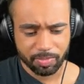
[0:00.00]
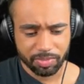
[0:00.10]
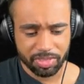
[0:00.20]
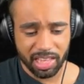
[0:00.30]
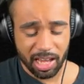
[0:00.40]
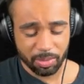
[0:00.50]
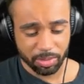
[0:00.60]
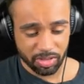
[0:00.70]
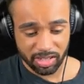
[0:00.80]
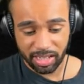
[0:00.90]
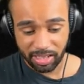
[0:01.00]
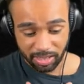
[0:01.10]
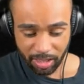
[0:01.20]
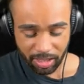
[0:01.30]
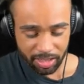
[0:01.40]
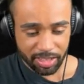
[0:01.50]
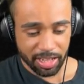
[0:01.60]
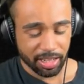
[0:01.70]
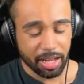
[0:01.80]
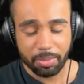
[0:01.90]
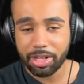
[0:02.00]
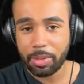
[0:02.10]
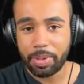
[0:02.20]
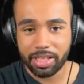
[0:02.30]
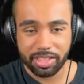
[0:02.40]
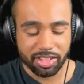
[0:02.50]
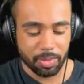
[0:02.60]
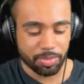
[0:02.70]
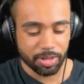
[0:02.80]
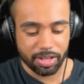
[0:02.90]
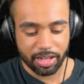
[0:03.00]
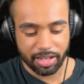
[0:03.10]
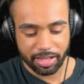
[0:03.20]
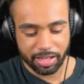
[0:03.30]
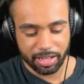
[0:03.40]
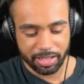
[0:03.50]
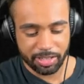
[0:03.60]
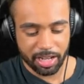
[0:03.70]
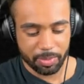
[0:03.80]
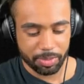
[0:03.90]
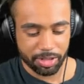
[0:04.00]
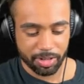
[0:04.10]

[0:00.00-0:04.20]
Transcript: That was like, yeah, I'm going to pick this up in a, in a later episode.